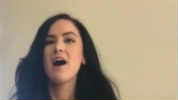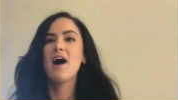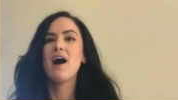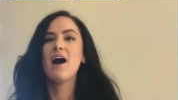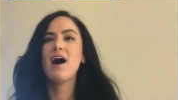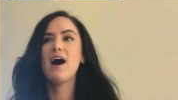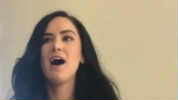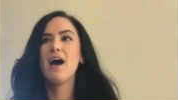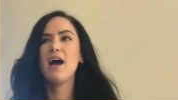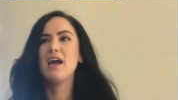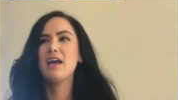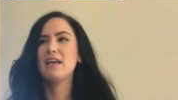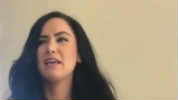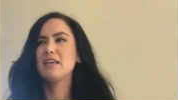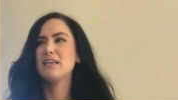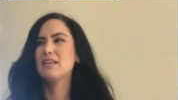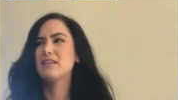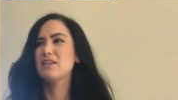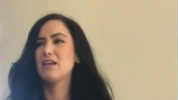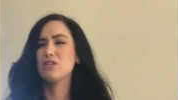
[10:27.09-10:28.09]
I
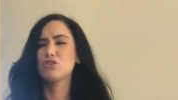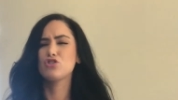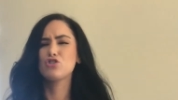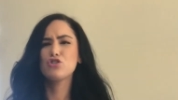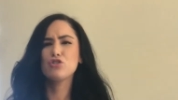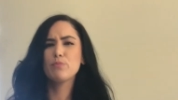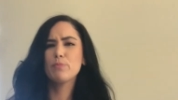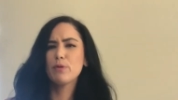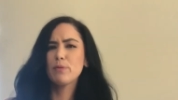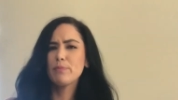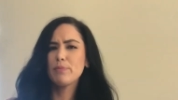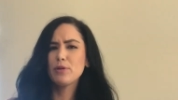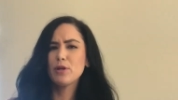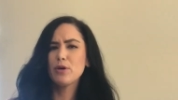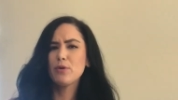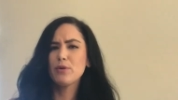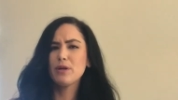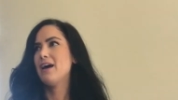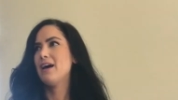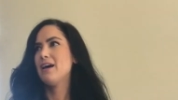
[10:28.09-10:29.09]
get super
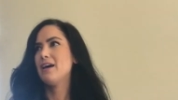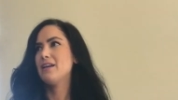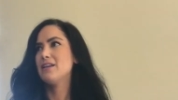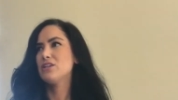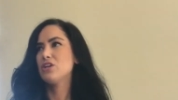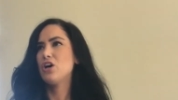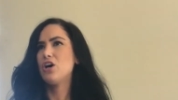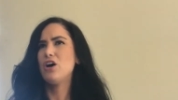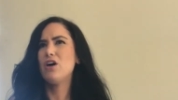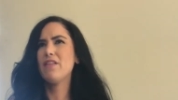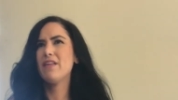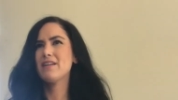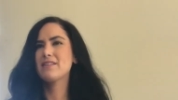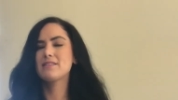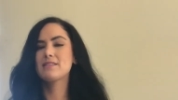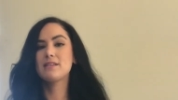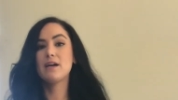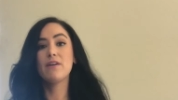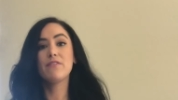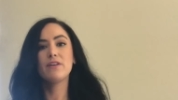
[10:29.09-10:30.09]
bloated and all that
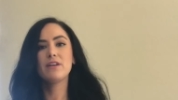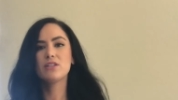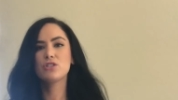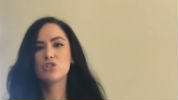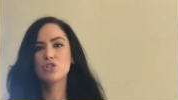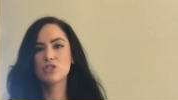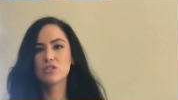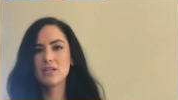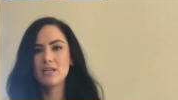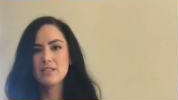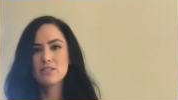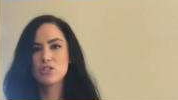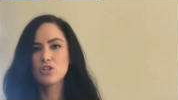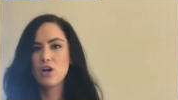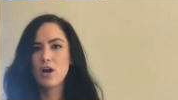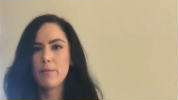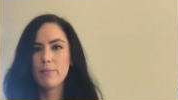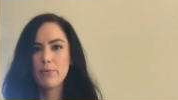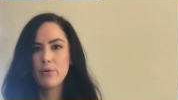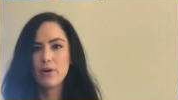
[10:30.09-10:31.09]
stuff. And it's just, it's
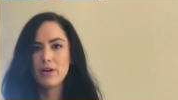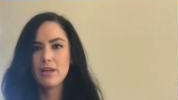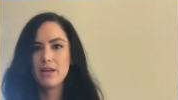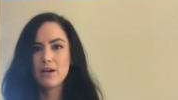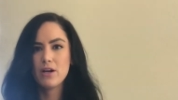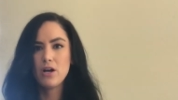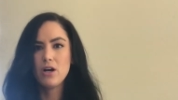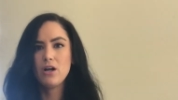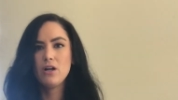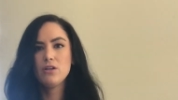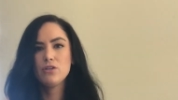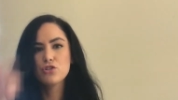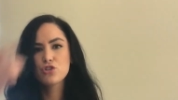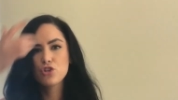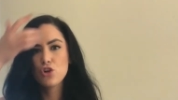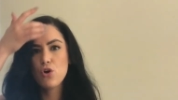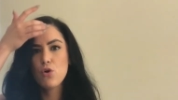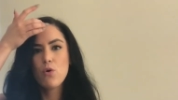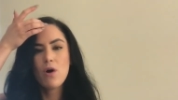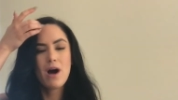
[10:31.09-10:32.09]
not pretty at all.
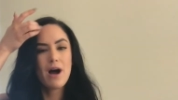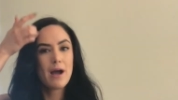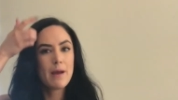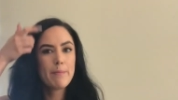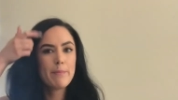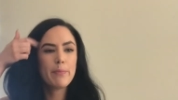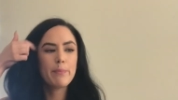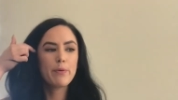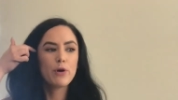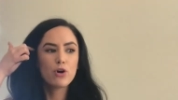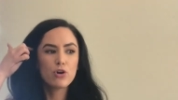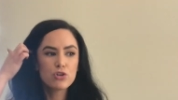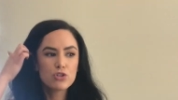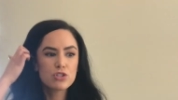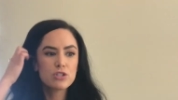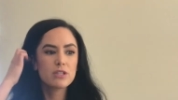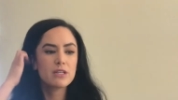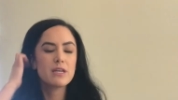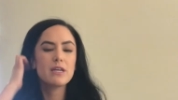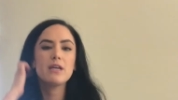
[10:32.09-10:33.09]
So I
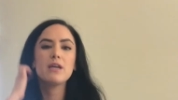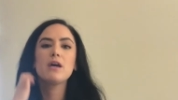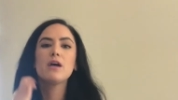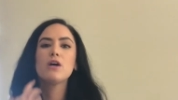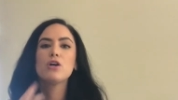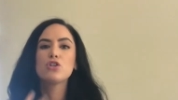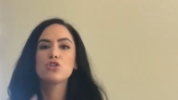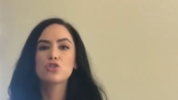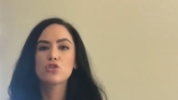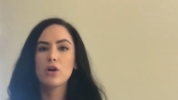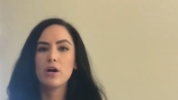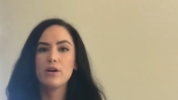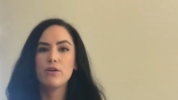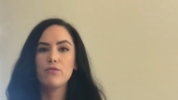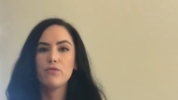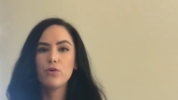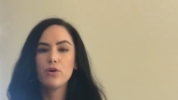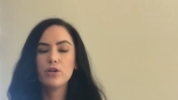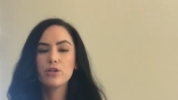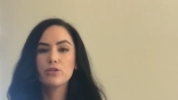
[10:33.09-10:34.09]
personally try to
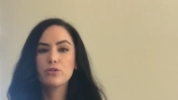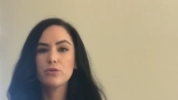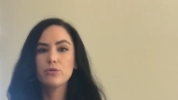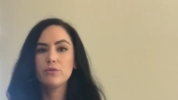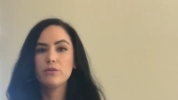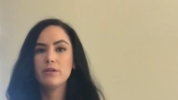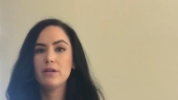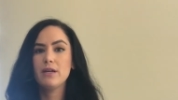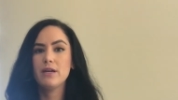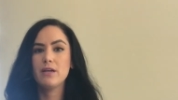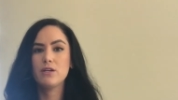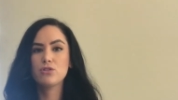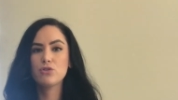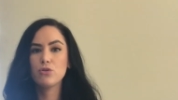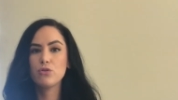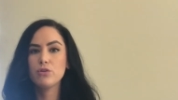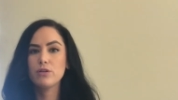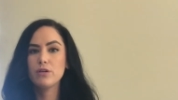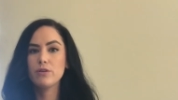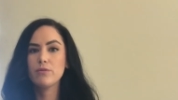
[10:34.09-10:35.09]
avoid gluten and I
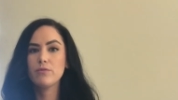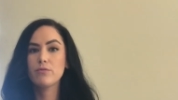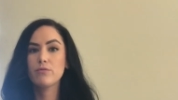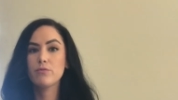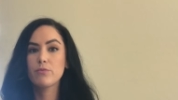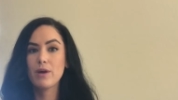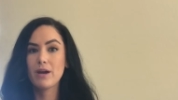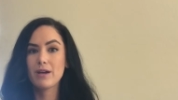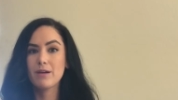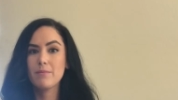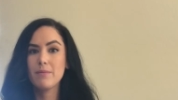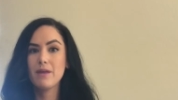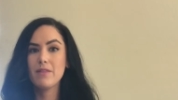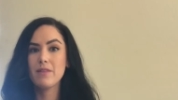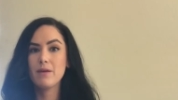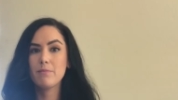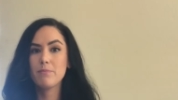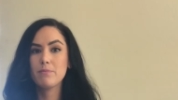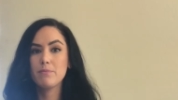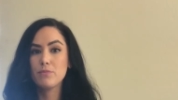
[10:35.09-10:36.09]
totally recommend
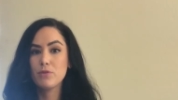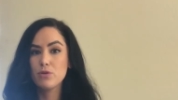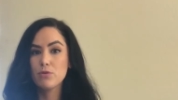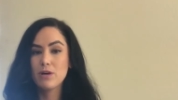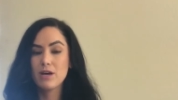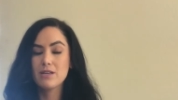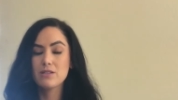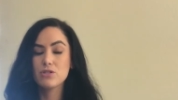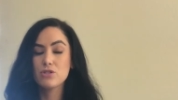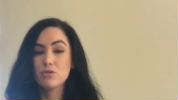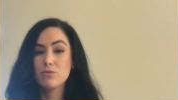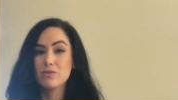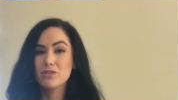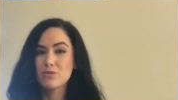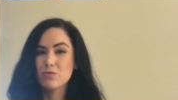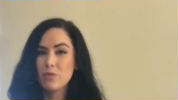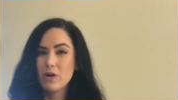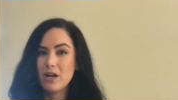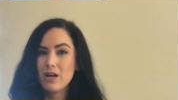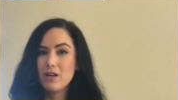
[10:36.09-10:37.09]
that you guys do
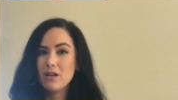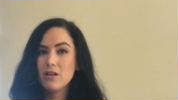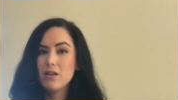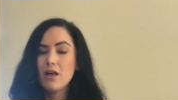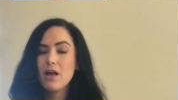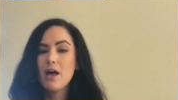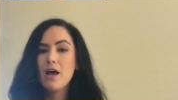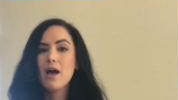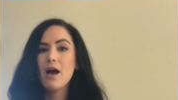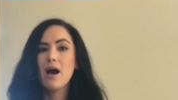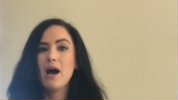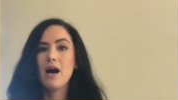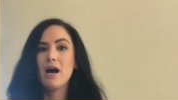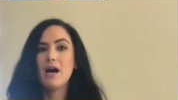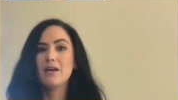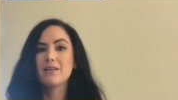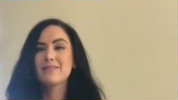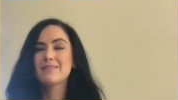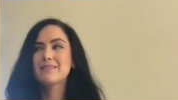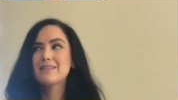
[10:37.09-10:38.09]
as well.
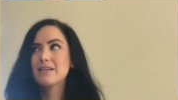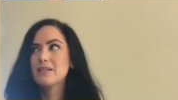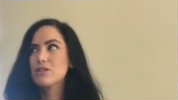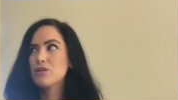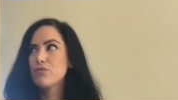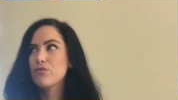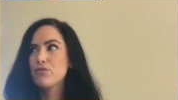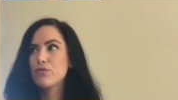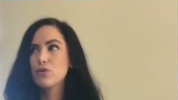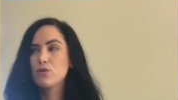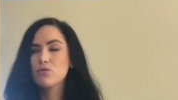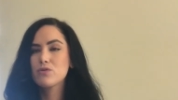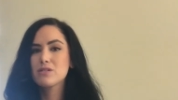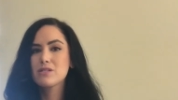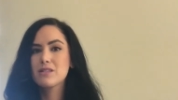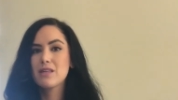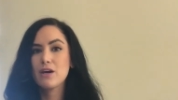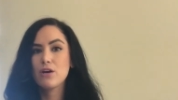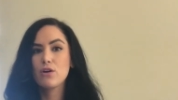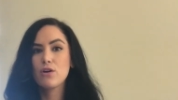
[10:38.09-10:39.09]
Uh, stick to
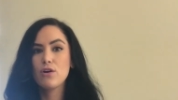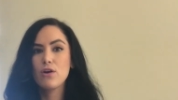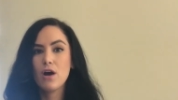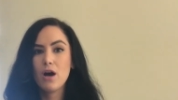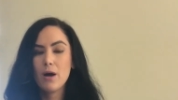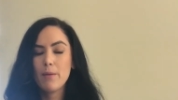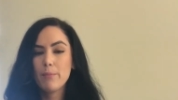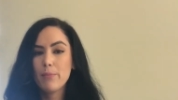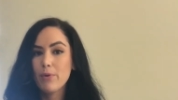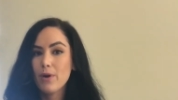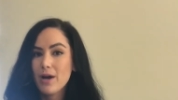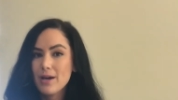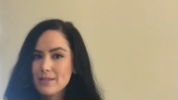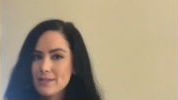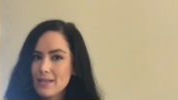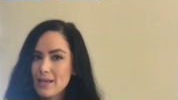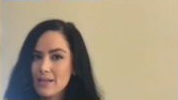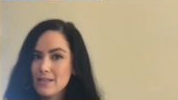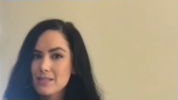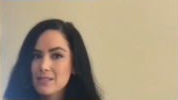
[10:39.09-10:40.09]
foods that are not
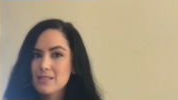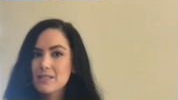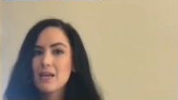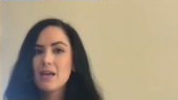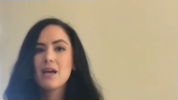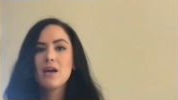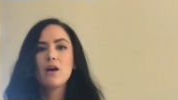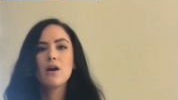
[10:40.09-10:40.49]
processed.